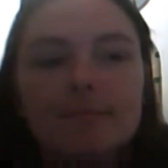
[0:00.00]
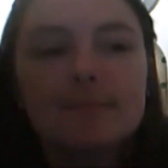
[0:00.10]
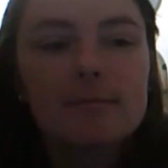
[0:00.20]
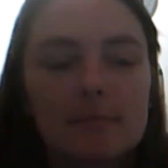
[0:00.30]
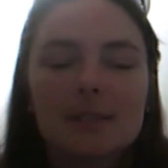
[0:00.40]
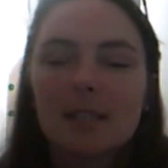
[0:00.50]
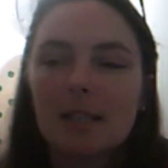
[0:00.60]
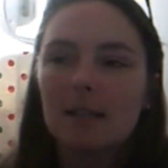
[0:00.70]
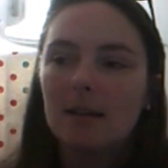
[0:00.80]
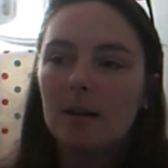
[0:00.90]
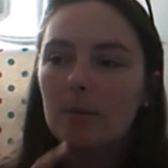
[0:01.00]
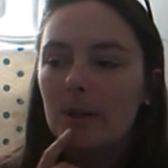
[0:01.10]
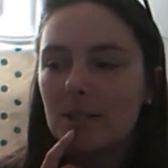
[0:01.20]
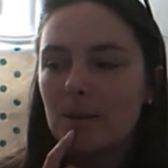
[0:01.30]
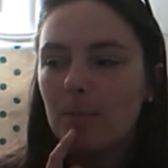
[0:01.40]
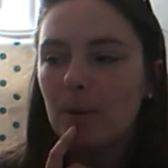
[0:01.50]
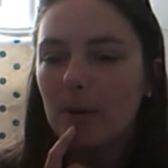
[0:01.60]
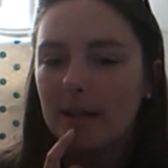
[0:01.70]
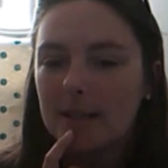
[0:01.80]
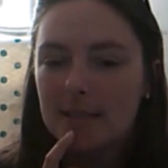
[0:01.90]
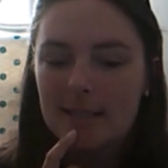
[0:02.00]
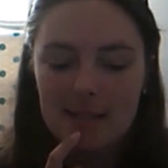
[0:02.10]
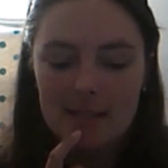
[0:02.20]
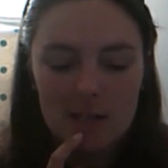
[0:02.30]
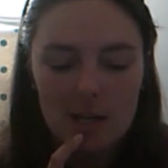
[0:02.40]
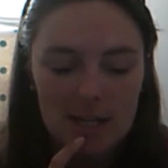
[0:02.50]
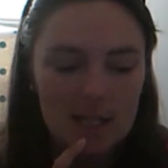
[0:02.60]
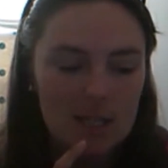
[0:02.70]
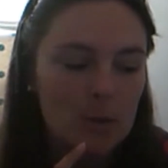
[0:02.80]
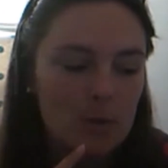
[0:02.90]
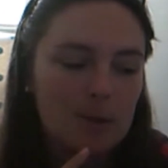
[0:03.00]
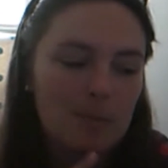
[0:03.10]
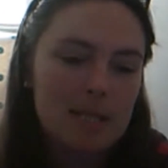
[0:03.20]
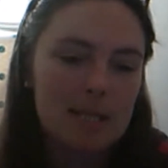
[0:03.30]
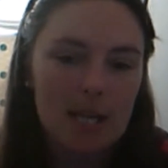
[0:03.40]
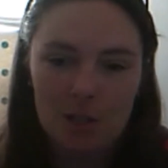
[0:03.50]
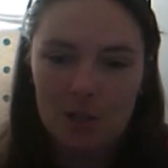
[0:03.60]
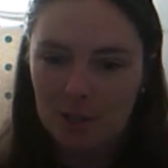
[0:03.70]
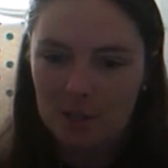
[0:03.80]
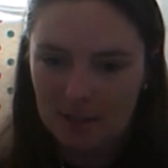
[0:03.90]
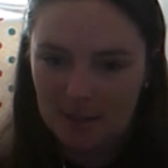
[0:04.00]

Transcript: at which point does this turn into an obsession?